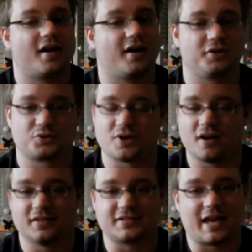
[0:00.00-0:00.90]

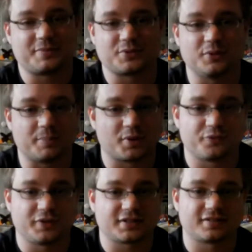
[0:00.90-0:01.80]
Trog is absolutely
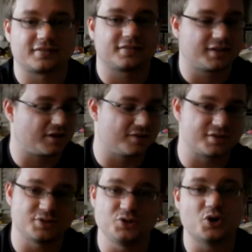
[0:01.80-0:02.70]
perfect. There
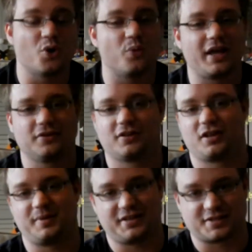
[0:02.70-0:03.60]
is no way you're going
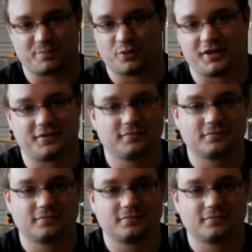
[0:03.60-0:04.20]
to be disappointed.